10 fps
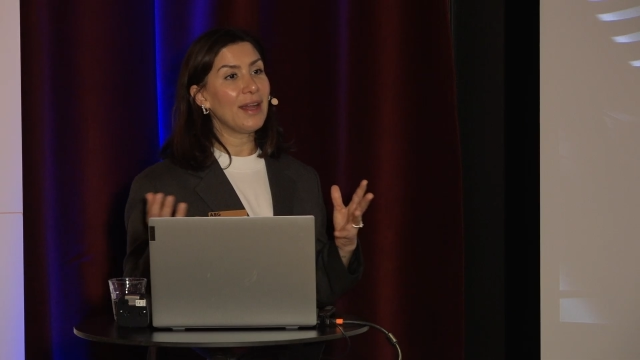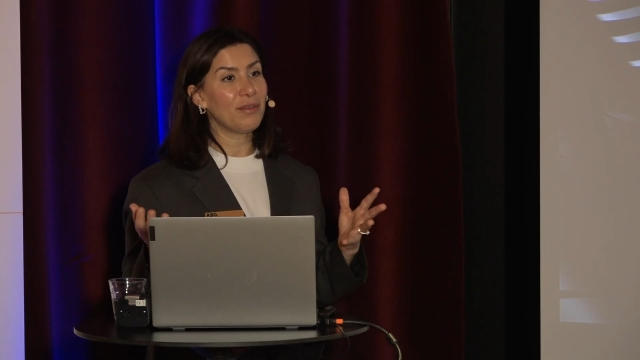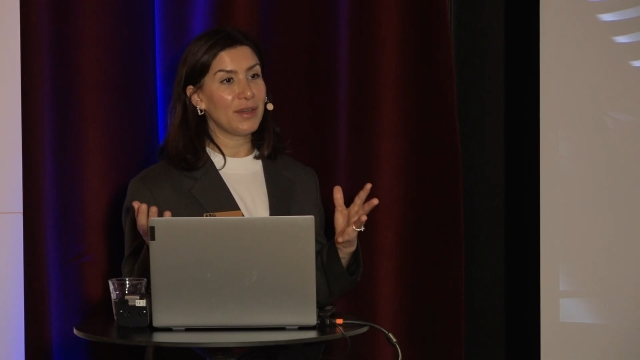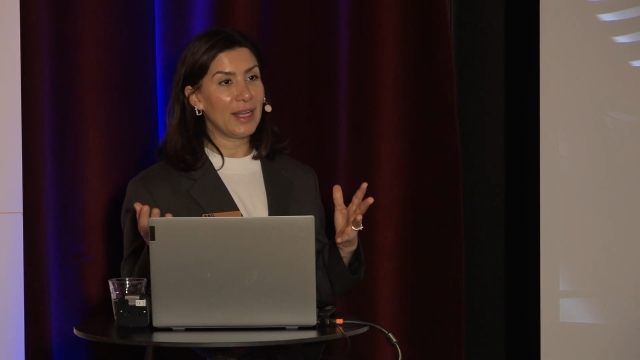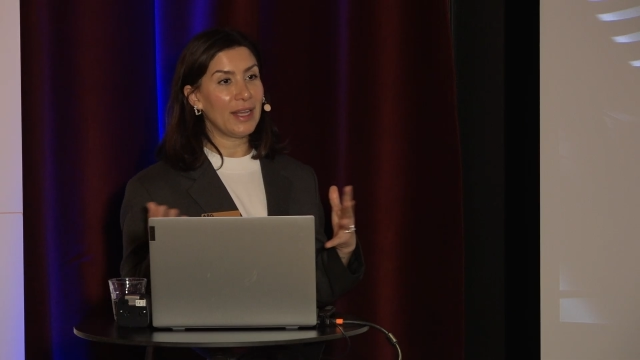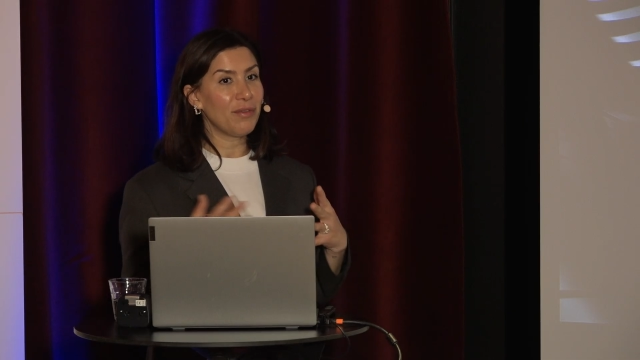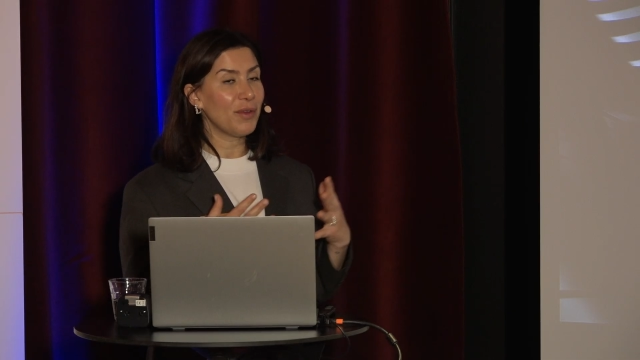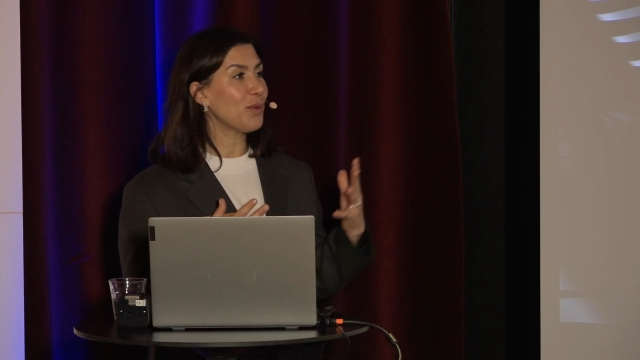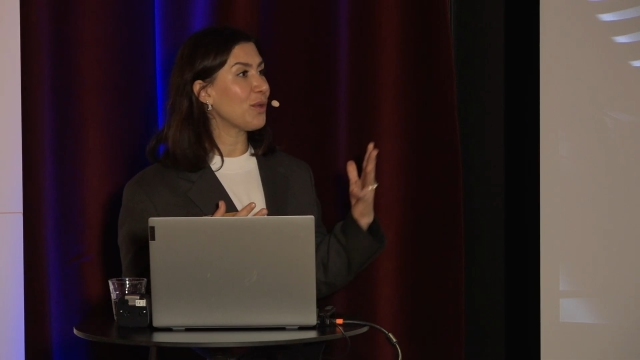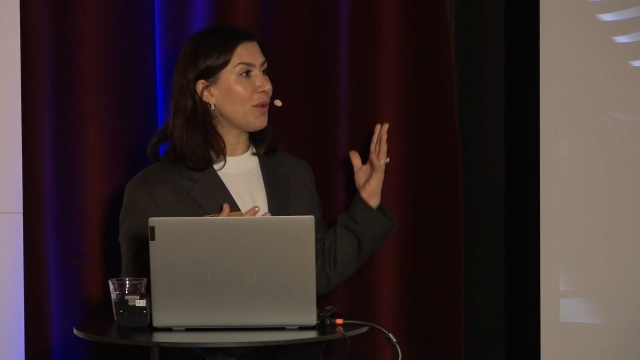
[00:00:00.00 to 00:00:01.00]
every day, if
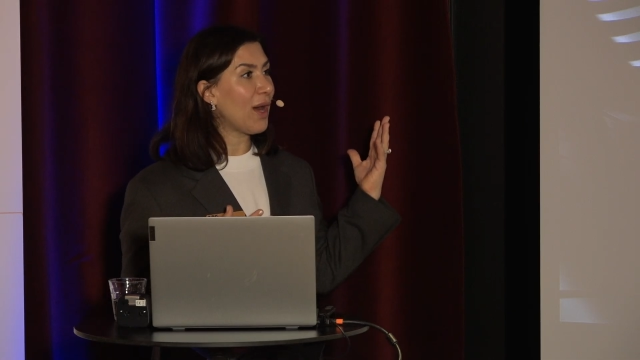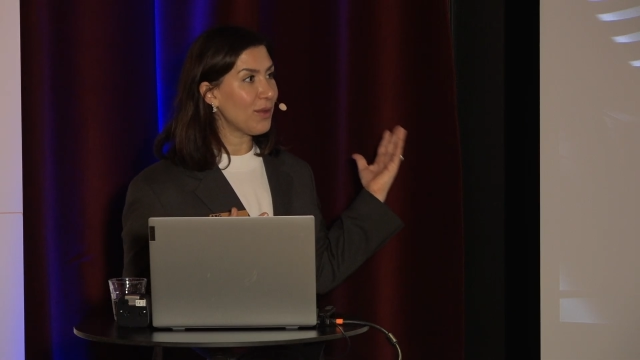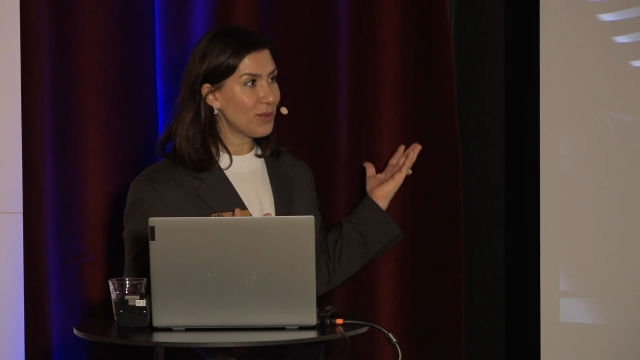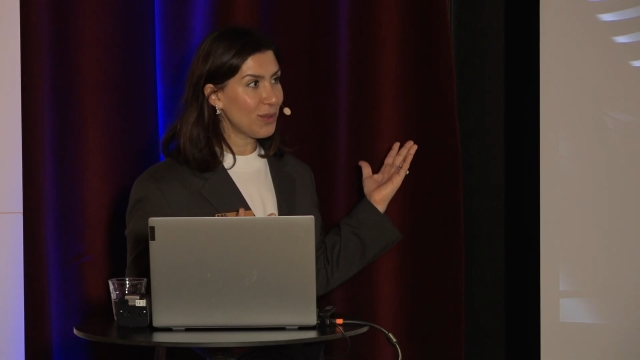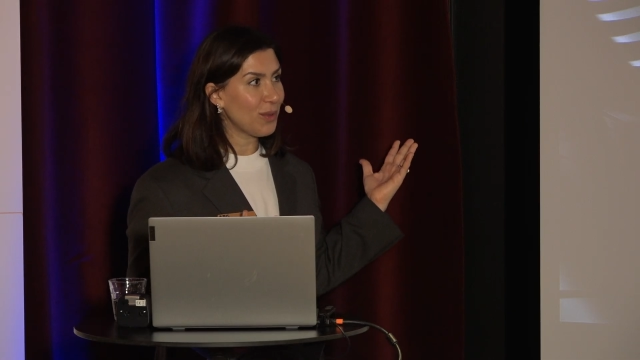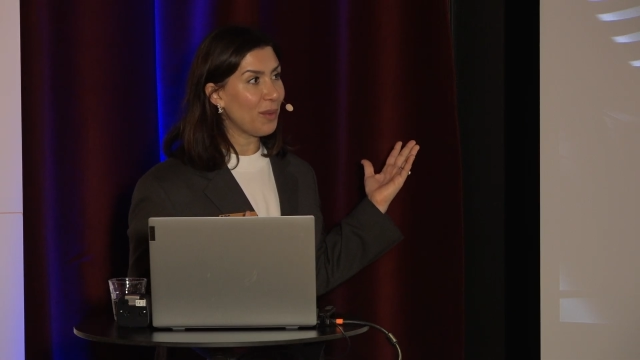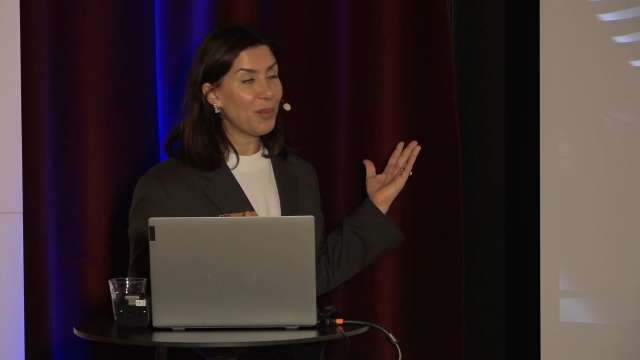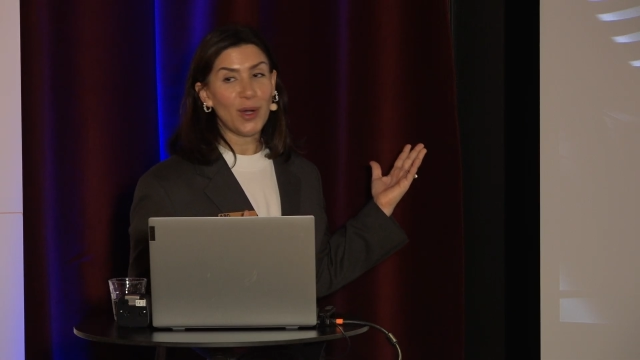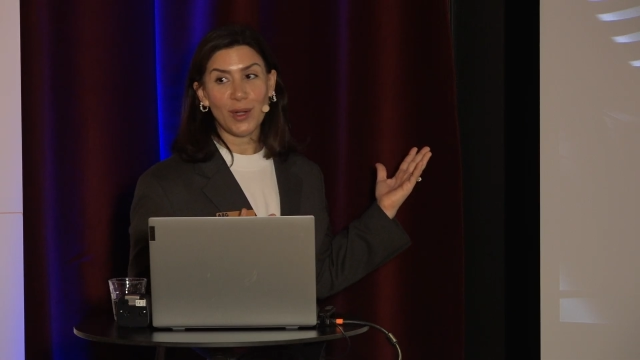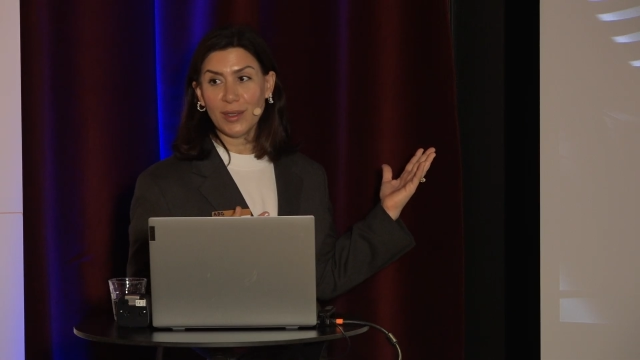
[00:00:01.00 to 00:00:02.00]
you would go out to a
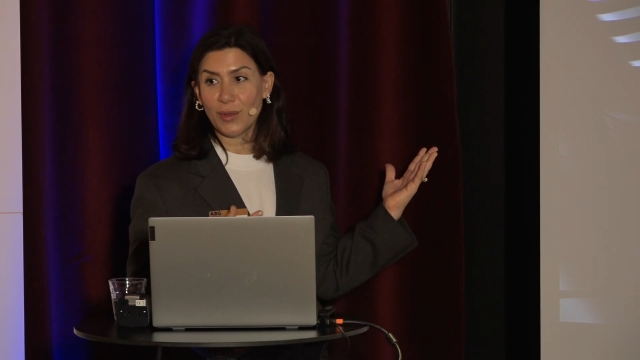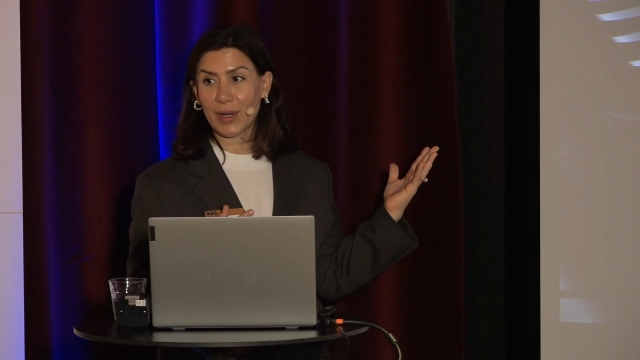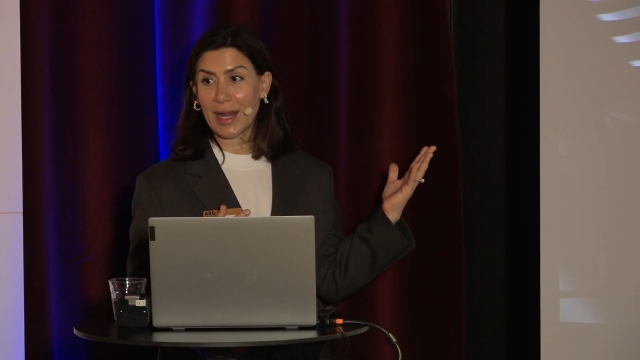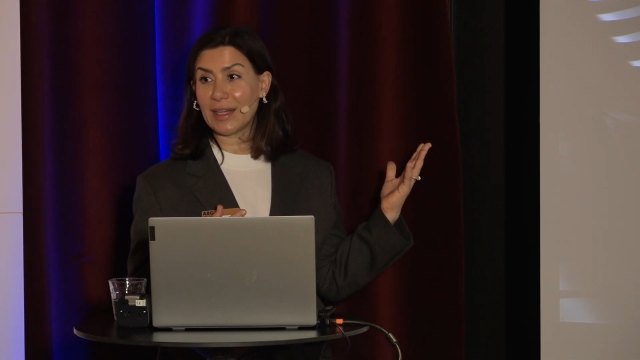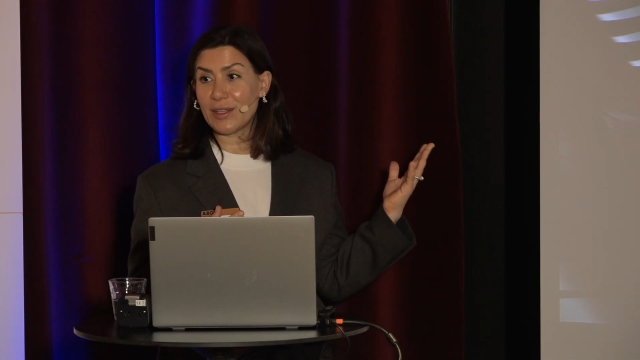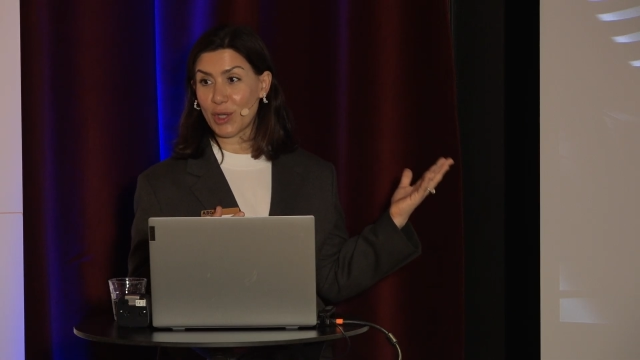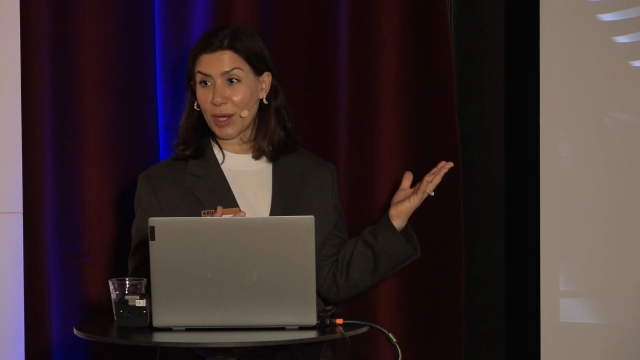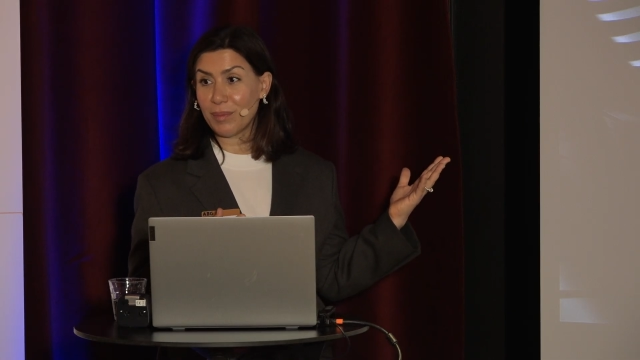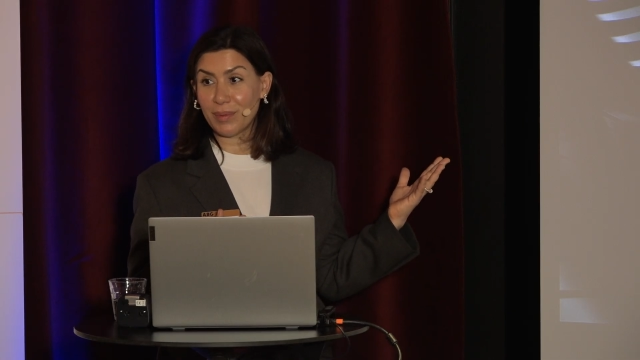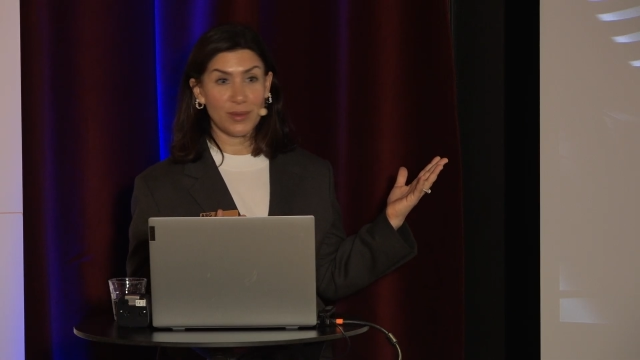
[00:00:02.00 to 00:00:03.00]
mall or any
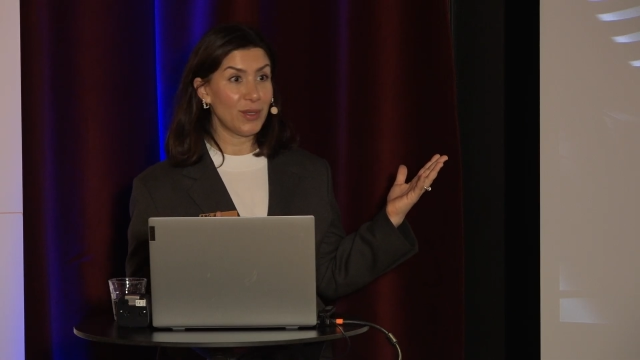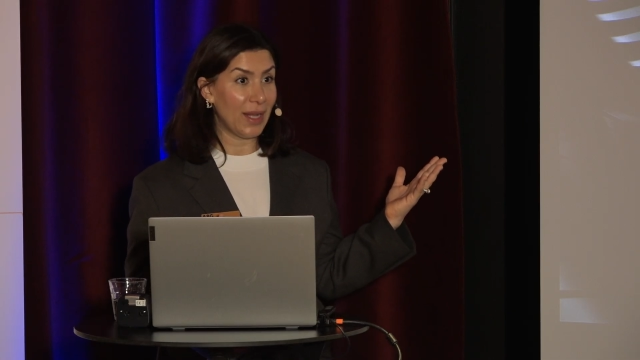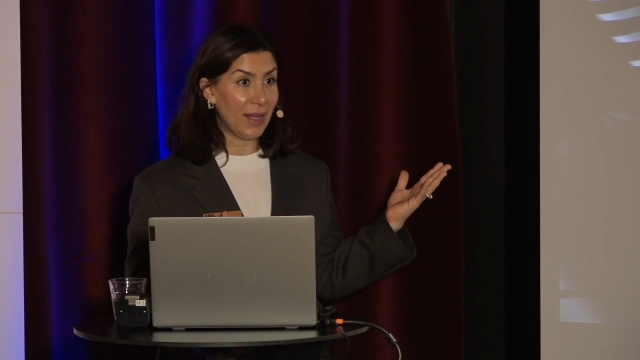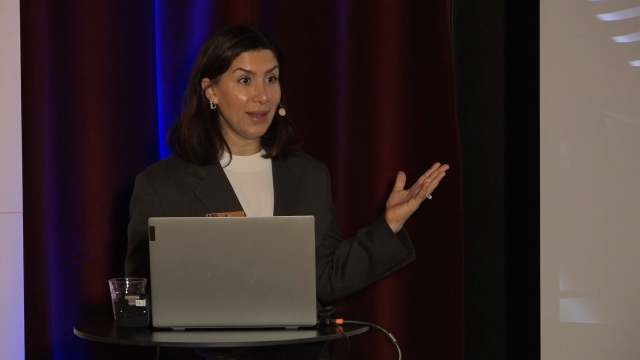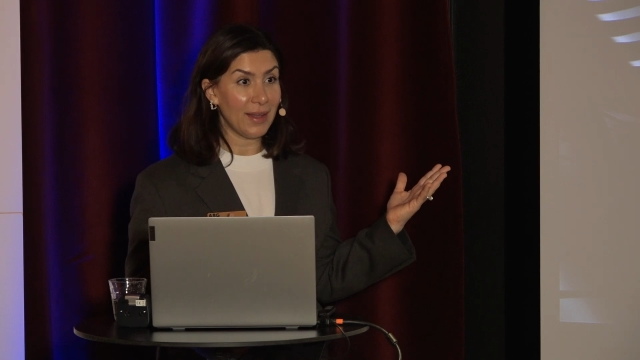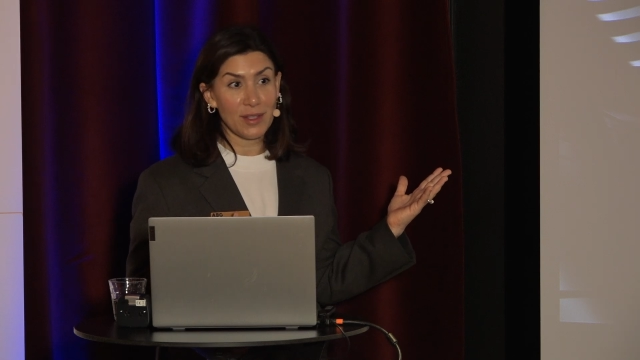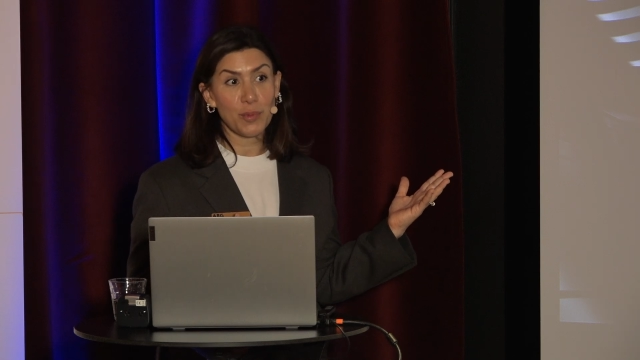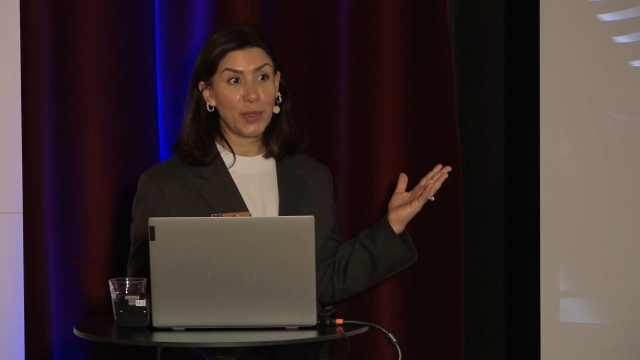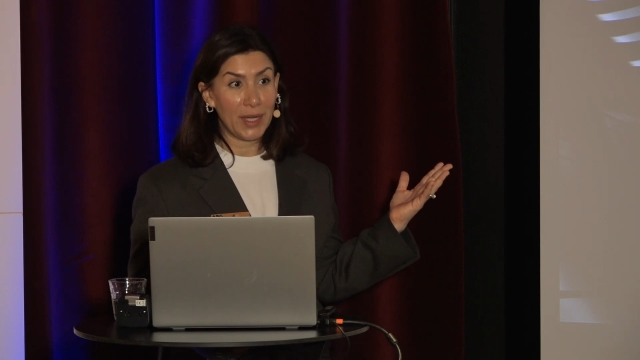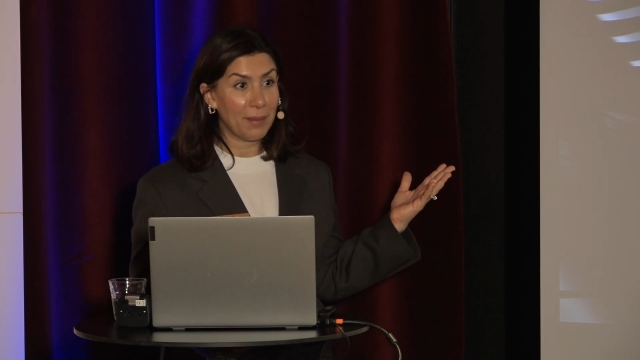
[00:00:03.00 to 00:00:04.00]
shop today, it's
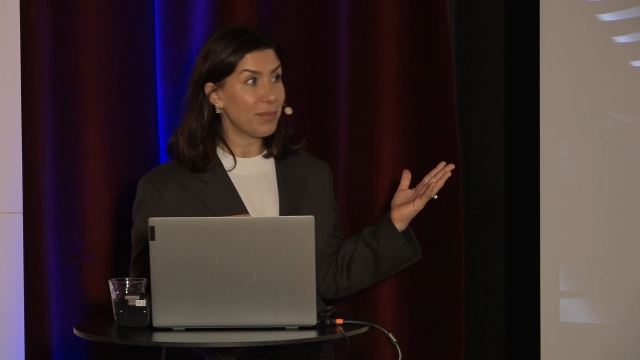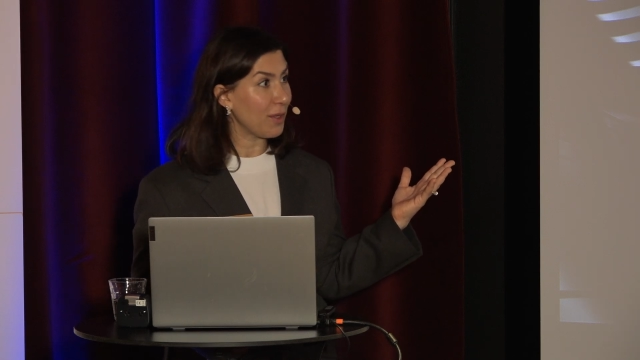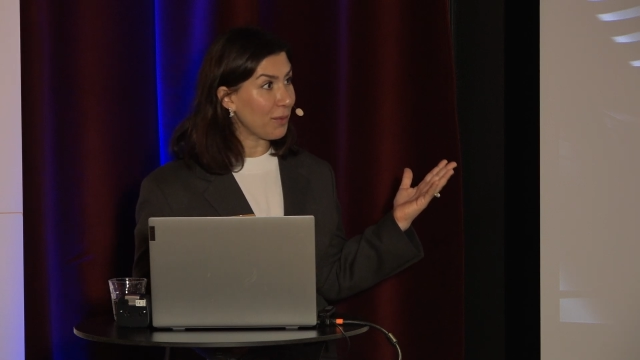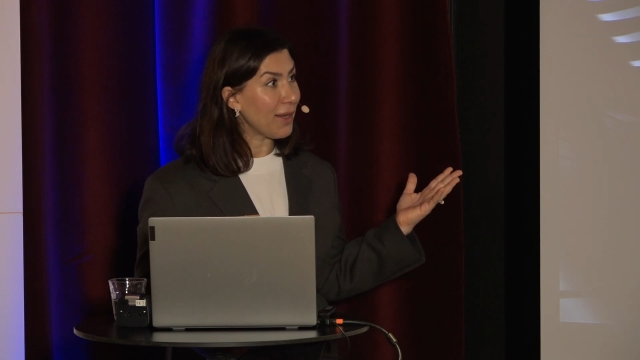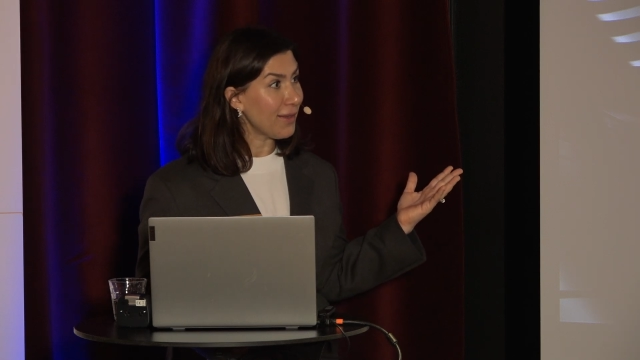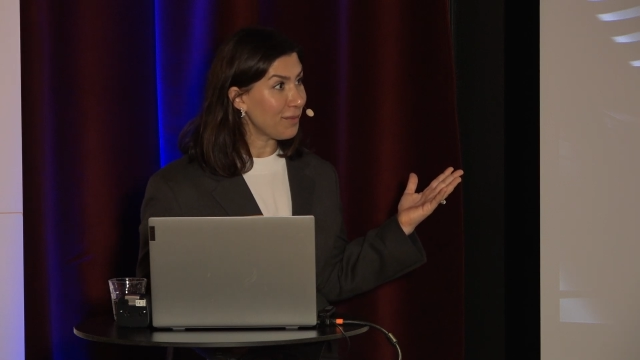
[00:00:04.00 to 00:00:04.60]
pretty empty, right?